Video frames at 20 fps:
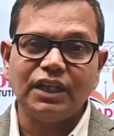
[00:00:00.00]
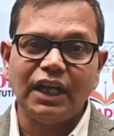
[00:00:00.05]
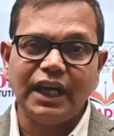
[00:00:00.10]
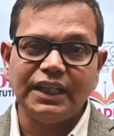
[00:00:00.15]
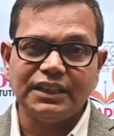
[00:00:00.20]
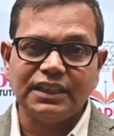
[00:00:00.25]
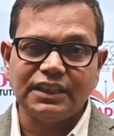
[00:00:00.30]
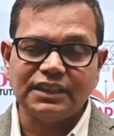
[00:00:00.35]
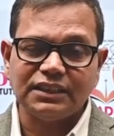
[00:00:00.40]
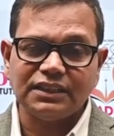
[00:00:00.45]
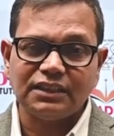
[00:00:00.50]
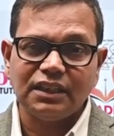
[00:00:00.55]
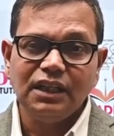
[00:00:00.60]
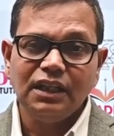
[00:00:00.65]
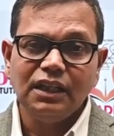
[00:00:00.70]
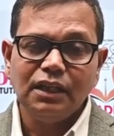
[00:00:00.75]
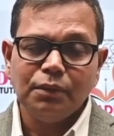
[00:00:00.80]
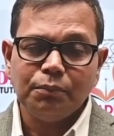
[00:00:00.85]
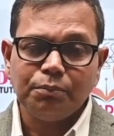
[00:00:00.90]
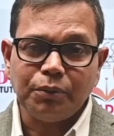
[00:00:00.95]
guidance,
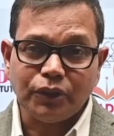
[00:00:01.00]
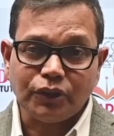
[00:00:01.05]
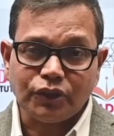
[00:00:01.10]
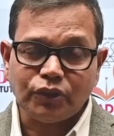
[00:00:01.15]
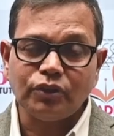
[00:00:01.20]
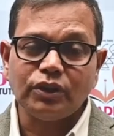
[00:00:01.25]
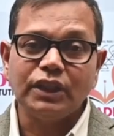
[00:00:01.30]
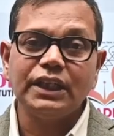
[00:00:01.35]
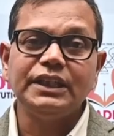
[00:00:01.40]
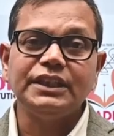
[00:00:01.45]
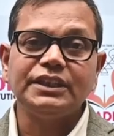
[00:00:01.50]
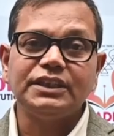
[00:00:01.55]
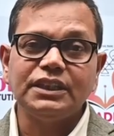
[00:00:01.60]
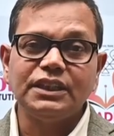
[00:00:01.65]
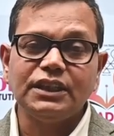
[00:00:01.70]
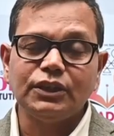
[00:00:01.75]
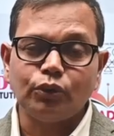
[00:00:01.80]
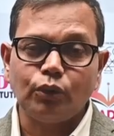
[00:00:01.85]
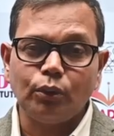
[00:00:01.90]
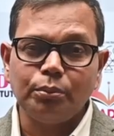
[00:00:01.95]

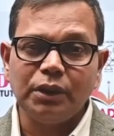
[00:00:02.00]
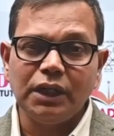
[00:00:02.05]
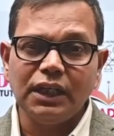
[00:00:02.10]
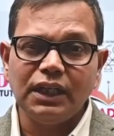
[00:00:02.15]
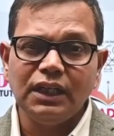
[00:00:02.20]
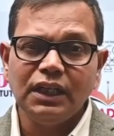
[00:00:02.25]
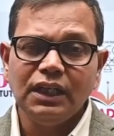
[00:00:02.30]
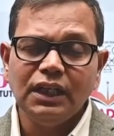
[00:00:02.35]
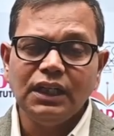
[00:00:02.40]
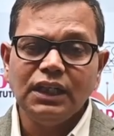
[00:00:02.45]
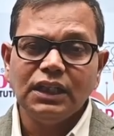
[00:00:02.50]
personality grooming,